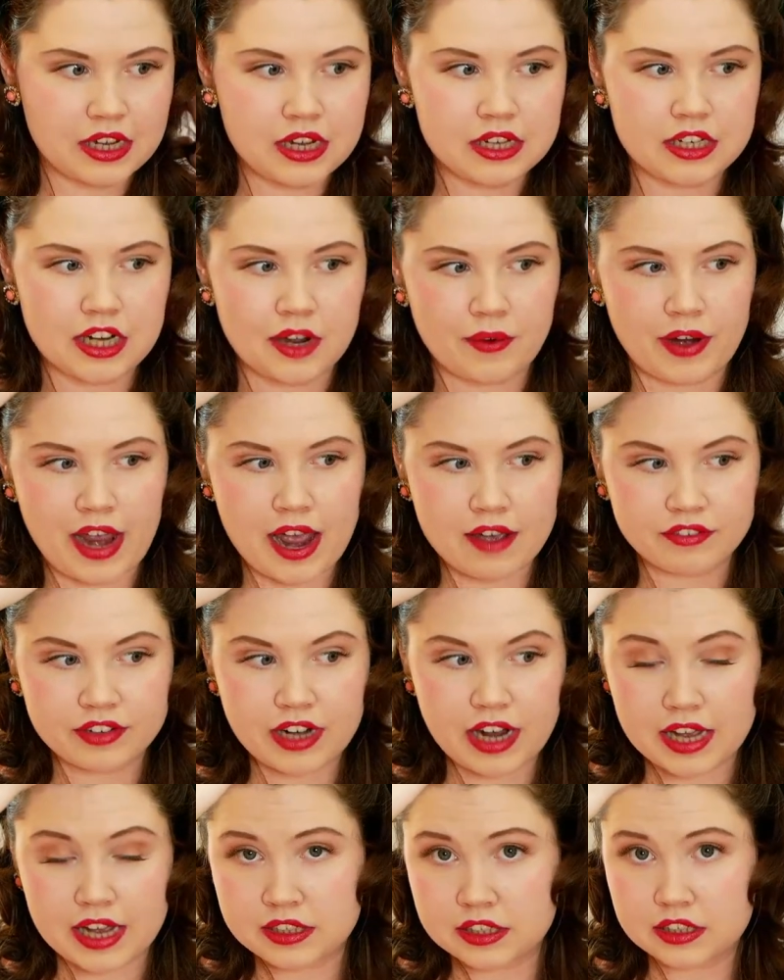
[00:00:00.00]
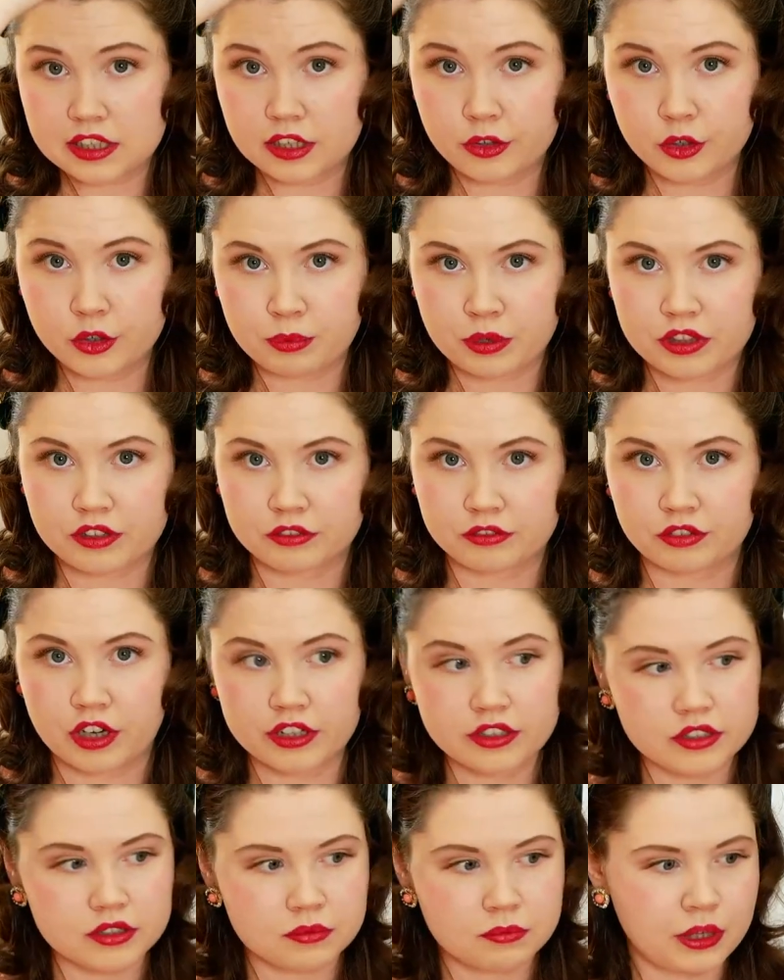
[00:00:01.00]
Now I haven't added the loop at the
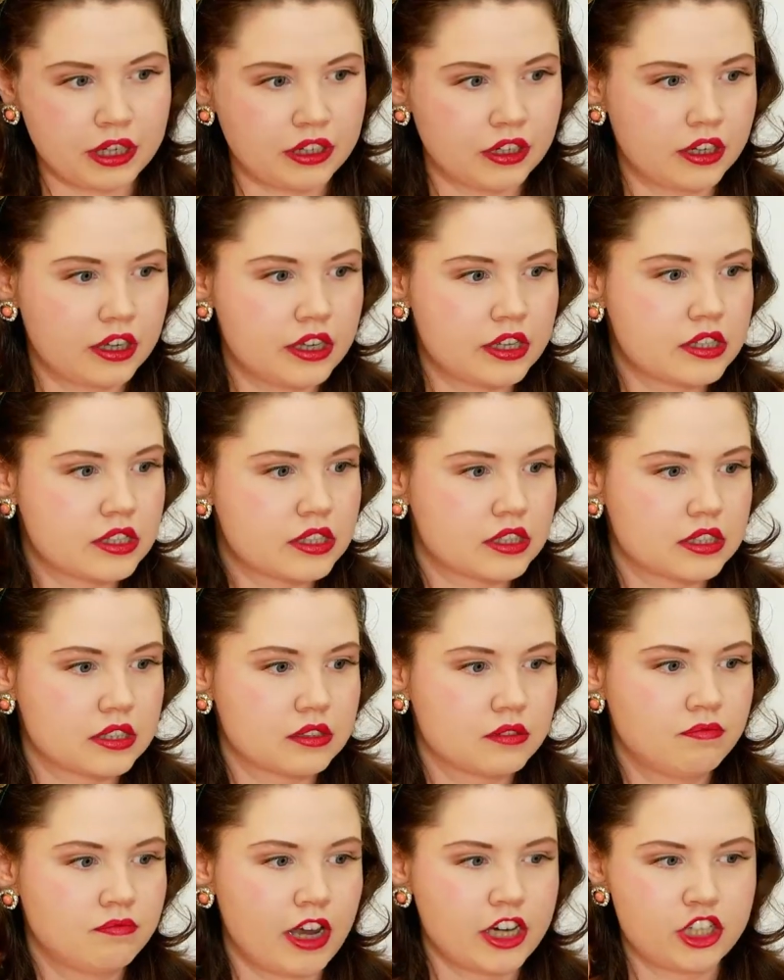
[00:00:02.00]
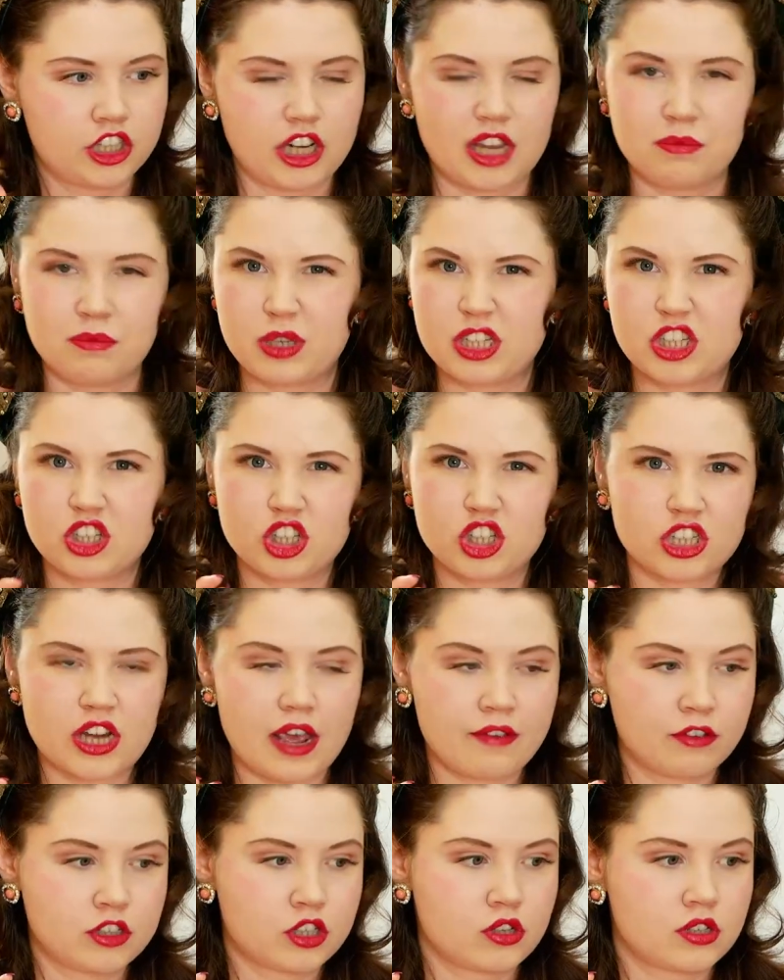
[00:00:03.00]
front because my shape is just
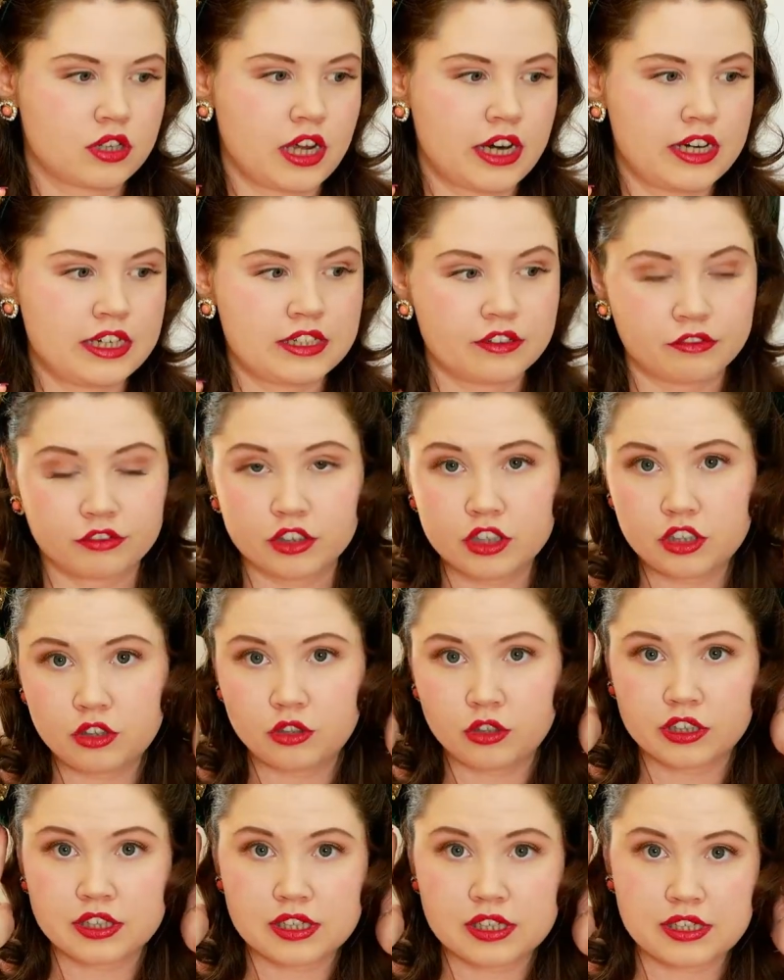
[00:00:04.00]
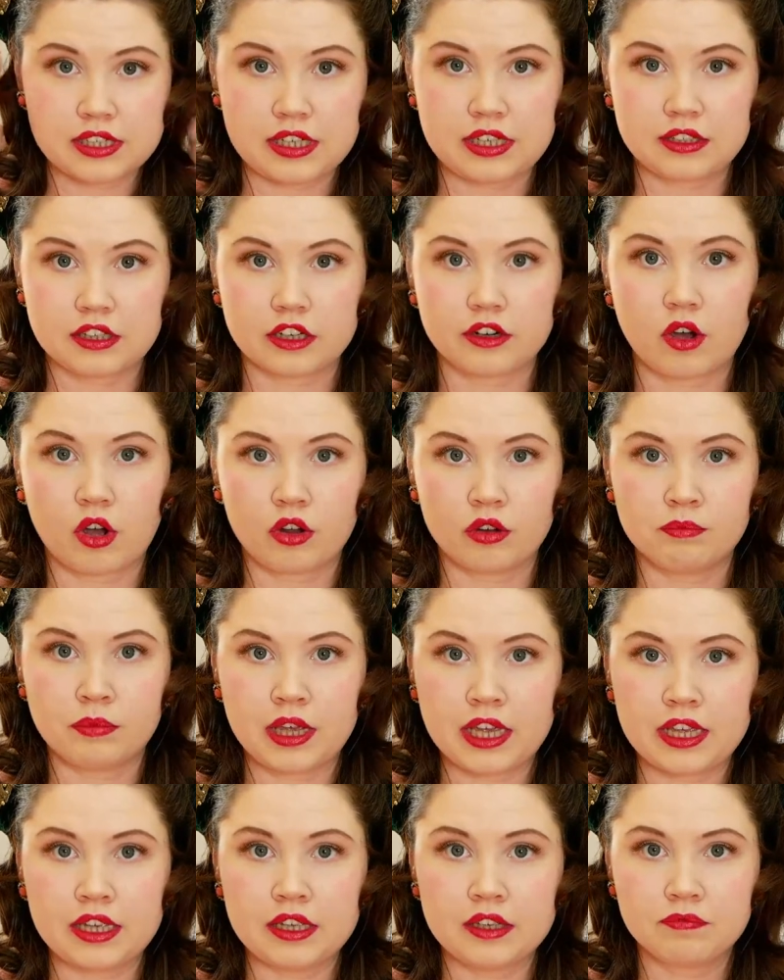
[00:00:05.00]
ever so slightly different. You can see that on
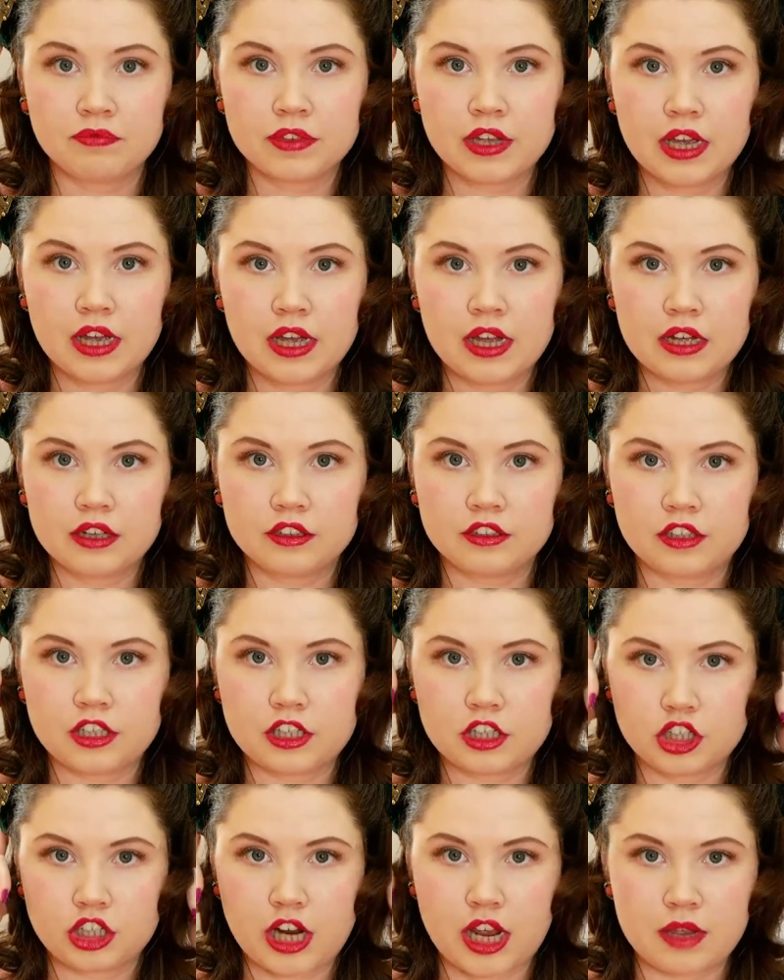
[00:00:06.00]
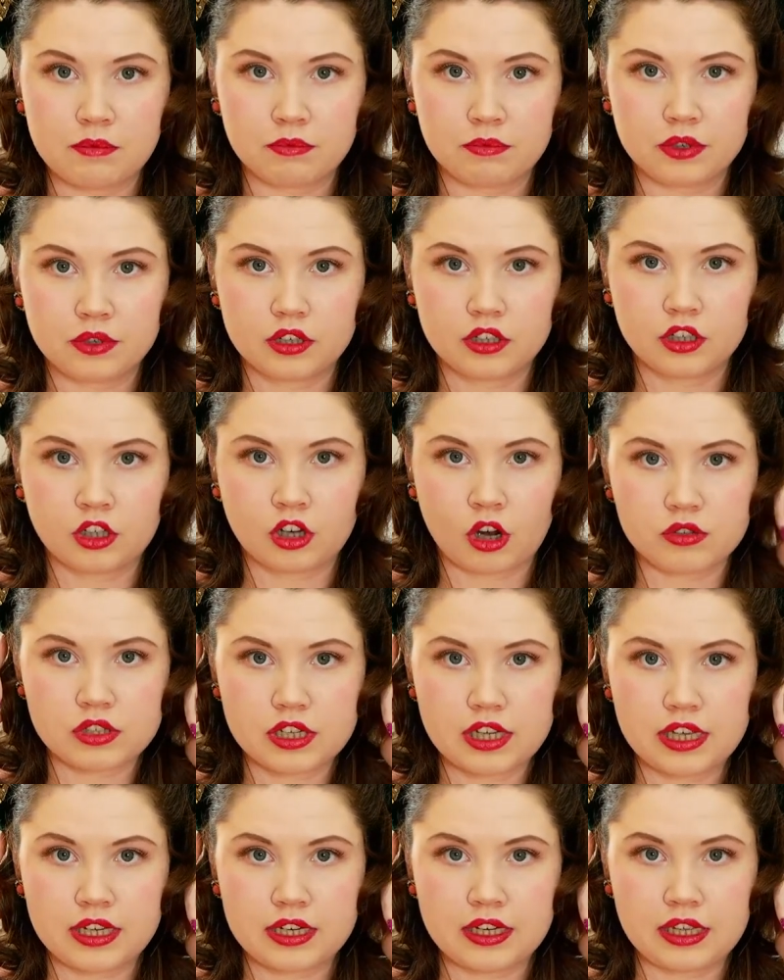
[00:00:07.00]
me, this shape goes
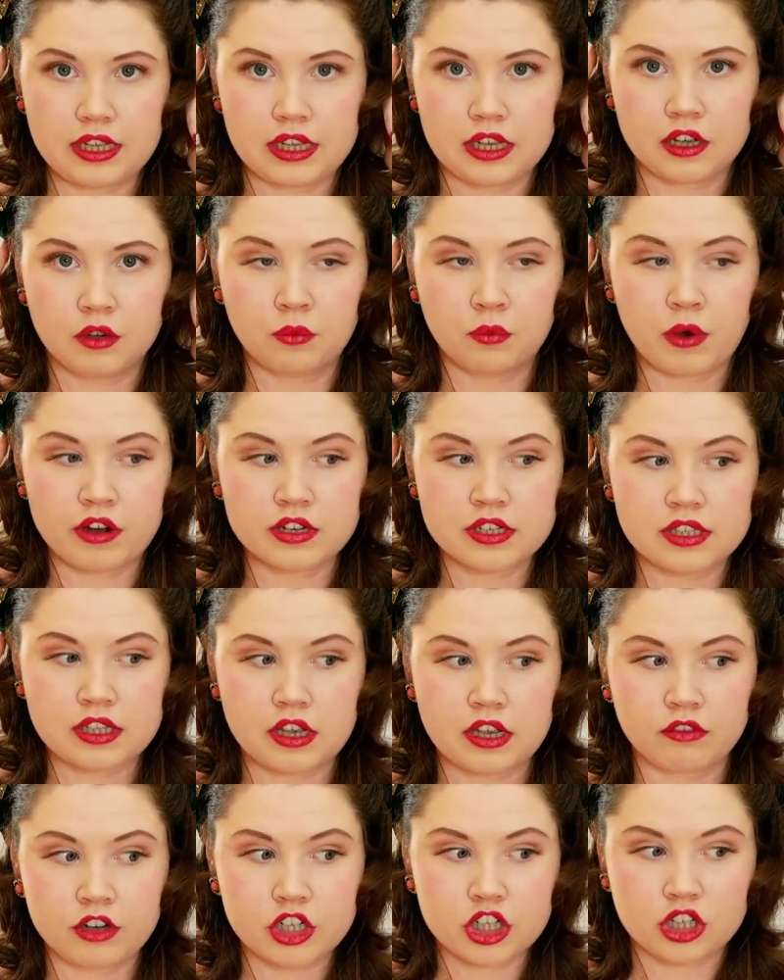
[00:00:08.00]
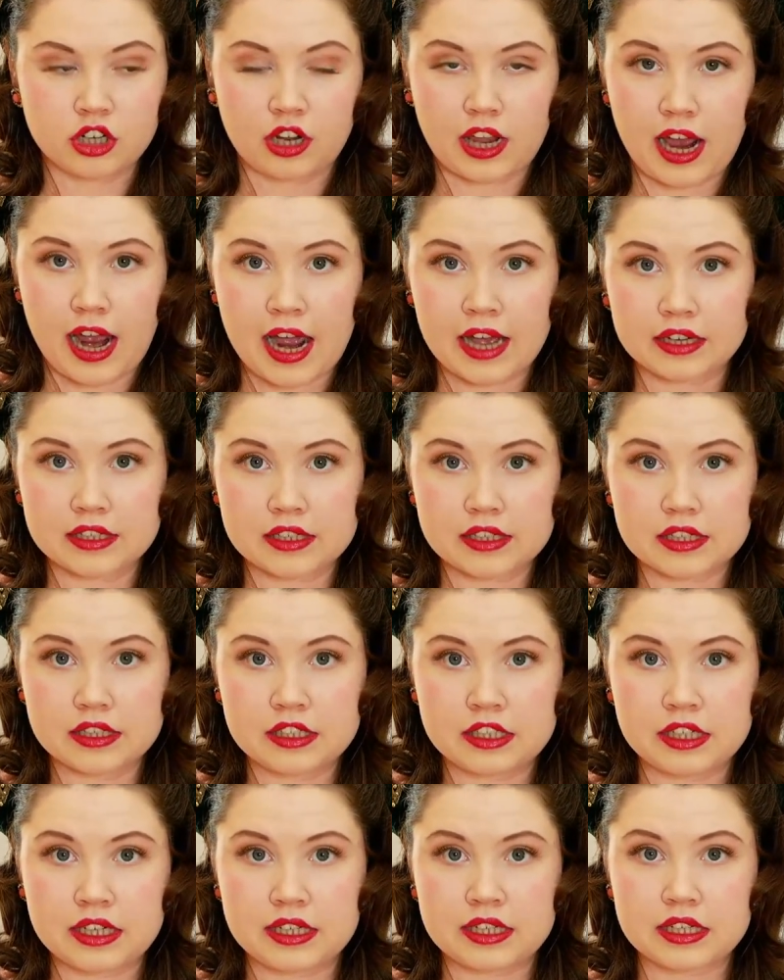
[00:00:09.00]
in here, whereas the original hat
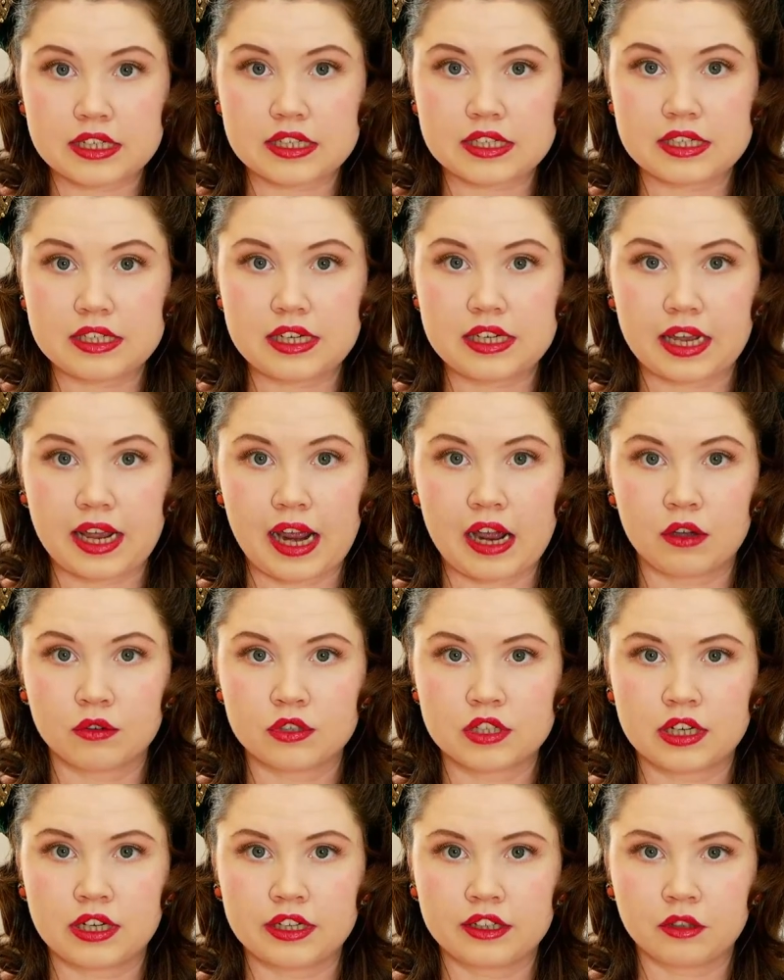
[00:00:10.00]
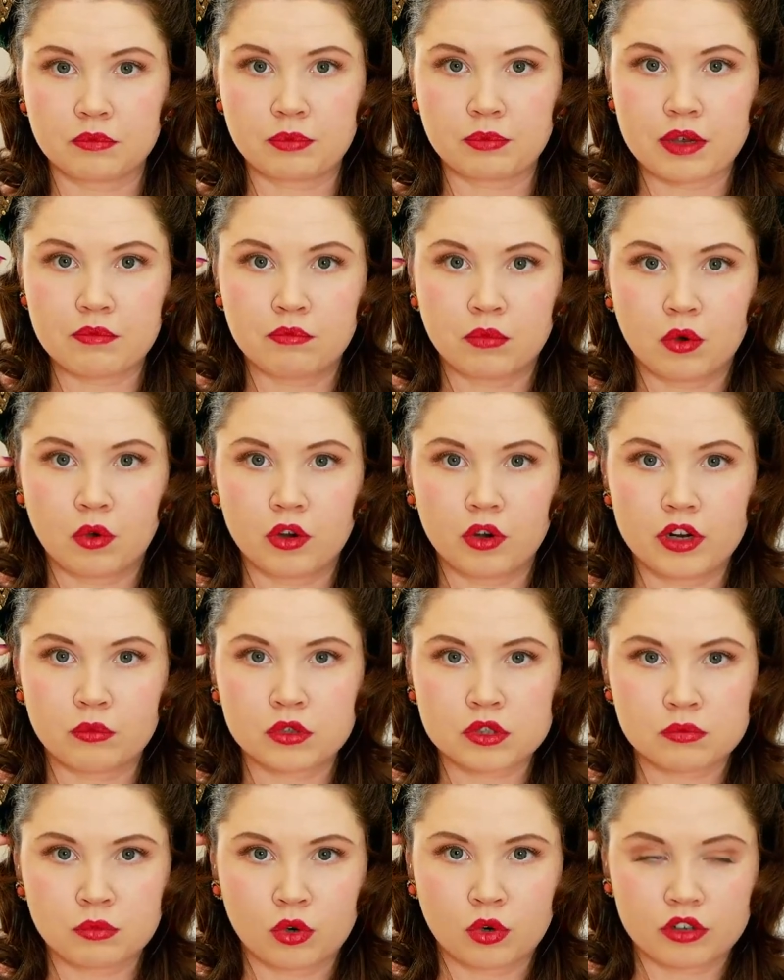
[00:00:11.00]
did stick out a little bit more. It was
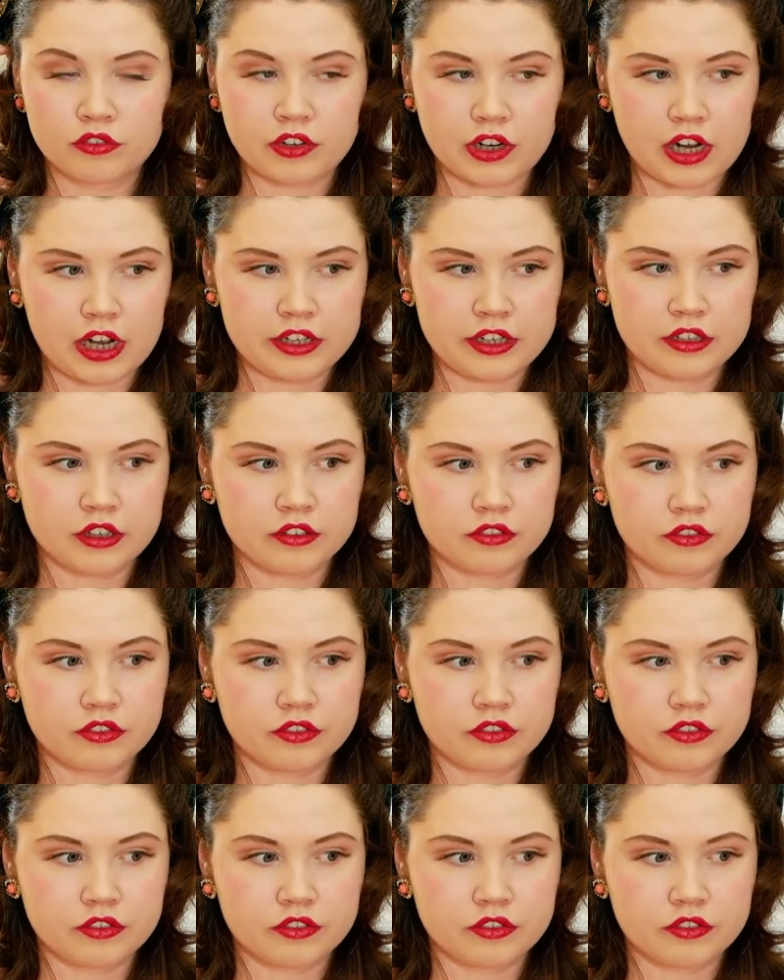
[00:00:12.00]
more of a kind of